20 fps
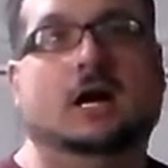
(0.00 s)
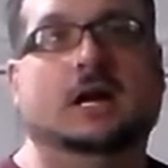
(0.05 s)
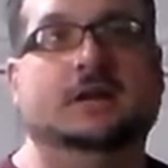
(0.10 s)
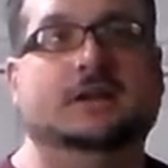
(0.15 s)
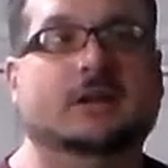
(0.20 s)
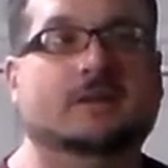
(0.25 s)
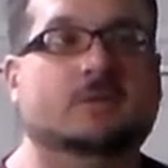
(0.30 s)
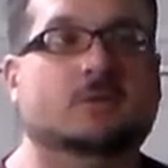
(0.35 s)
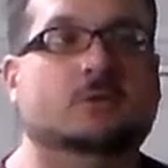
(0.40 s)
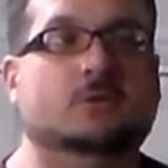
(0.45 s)

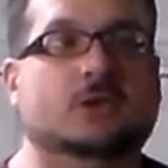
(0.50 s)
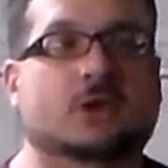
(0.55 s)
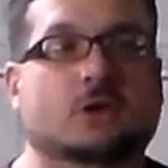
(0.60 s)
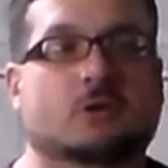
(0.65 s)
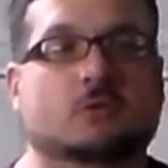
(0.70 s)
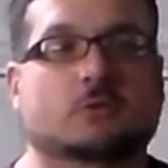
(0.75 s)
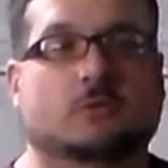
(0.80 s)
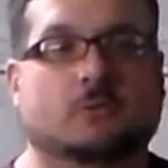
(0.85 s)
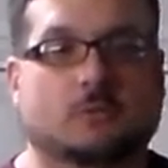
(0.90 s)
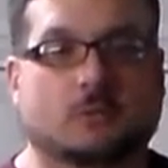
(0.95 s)
Another
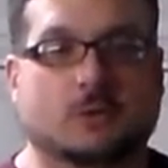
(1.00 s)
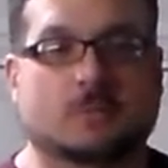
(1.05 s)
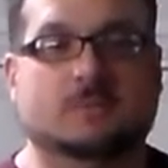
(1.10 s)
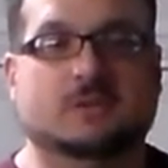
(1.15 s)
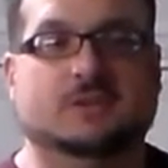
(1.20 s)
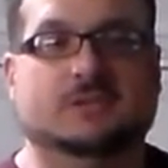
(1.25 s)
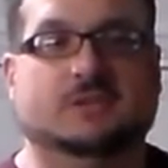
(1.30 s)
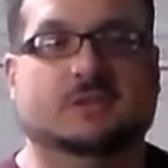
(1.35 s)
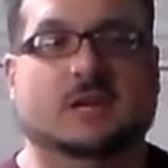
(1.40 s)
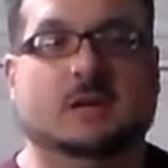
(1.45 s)
note from
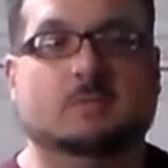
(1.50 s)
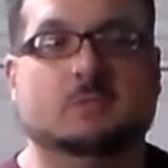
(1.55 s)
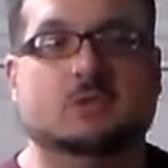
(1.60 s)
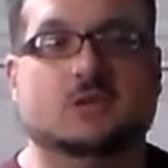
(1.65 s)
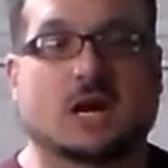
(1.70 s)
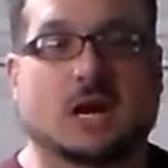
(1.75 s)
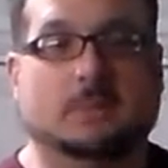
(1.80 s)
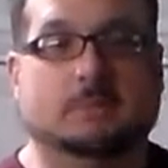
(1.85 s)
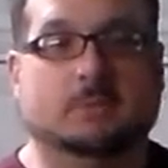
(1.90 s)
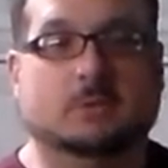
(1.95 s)
the same
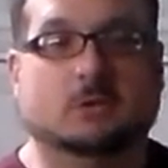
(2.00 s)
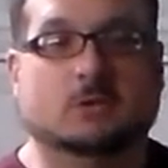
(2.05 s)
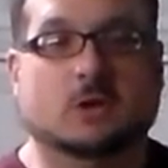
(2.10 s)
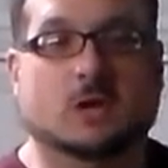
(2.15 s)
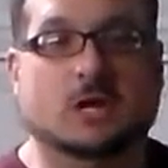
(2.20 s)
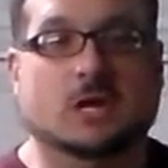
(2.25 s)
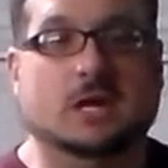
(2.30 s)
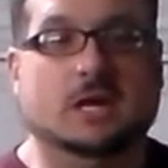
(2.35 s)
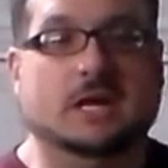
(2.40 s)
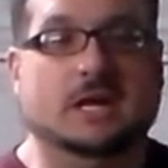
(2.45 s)
chapter
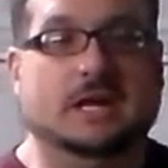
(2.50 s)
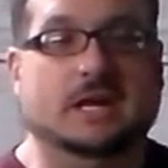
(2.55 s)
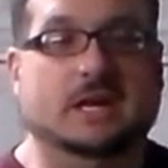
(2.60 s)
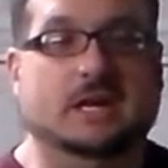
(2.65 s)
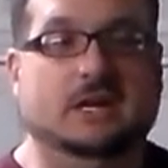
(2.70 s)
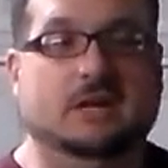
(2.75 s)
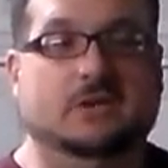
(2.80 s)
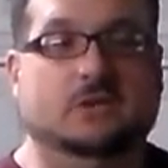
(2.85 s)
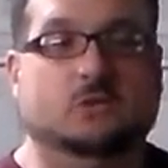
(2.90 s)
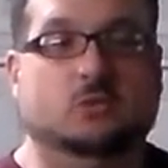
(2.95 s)

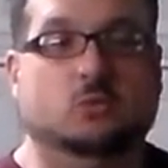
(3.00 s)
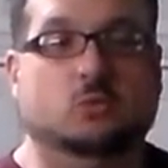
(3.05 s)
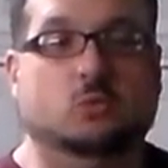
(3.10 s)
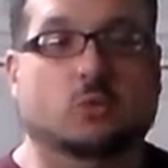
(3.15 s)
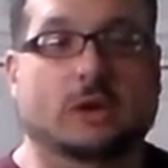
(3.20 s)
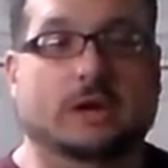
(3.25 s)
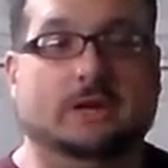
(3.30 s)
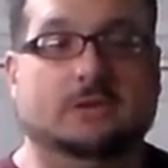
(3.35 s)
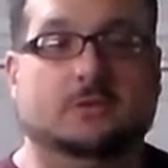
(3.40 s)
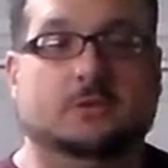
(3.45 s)
is
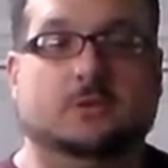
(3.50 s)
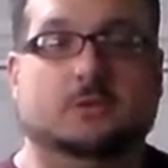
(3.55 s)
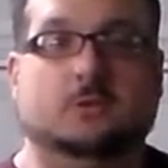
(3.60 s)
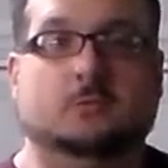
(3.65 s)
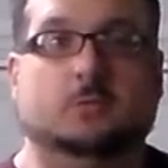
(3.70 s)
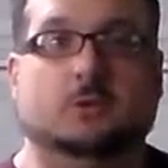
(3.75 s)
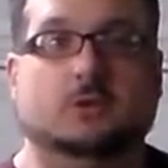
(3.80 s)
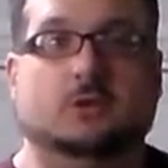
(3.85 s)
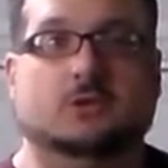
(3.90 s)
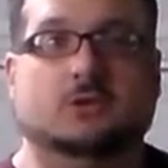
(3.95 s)
weight
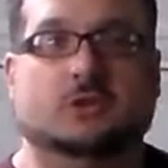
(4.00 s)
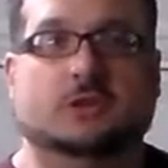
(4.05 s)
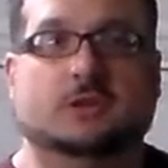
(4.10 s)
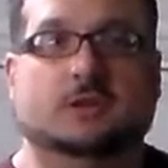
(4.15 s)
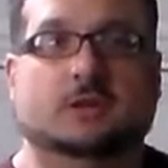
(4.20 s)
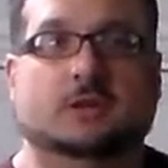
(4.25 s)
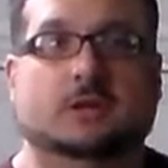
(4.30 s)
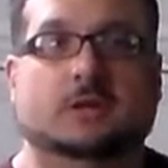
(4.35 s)
distribution.